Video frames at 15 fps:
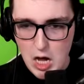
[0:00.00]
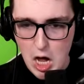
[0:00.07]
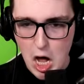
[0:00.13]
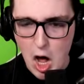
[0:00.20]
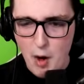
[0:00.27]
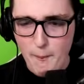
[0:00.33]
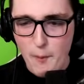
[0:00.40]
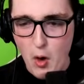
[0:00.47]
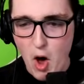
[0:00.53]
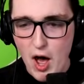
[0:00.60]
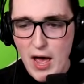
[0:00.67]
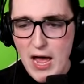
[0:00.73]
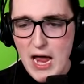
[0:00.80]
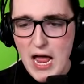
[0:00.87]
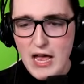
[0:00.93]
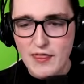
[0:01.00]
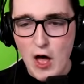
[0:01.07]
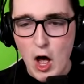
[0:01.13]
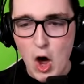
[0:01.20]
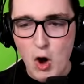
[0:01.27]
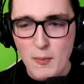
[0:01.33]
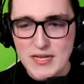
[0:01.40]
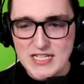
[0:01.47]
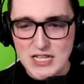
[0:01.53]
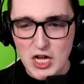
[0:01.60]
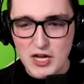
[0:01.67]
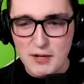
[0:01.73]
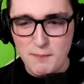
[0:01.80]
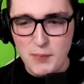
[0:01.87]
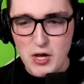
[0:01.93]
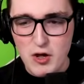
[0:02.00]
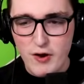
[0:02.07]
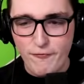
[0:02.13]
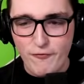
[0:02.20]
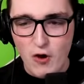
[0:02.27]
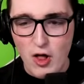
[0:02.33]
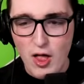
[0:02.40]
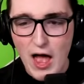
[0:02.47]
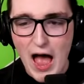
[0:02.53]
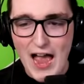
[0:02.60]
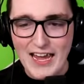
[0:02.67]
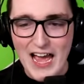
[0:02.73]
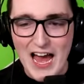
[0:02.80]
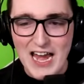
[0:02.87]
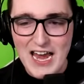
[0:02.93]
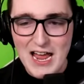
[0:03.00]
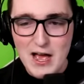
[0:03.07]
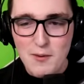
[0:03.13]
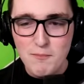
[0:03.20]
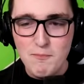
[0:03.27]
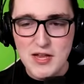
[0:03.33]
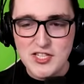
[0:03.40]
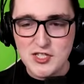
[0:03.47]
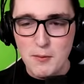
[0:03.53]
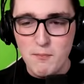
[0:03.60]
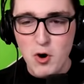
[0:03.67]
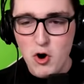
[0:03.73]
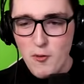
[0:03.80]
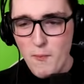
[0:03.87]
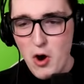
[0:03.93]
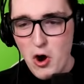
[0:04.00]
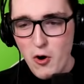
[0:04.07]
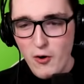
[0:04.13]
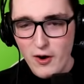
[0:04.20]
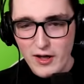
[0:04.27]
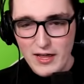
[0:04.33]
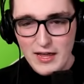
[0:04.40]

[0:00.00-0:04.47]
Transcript: Oh boy, the home is looking beautiful. I got Mister Moo Moo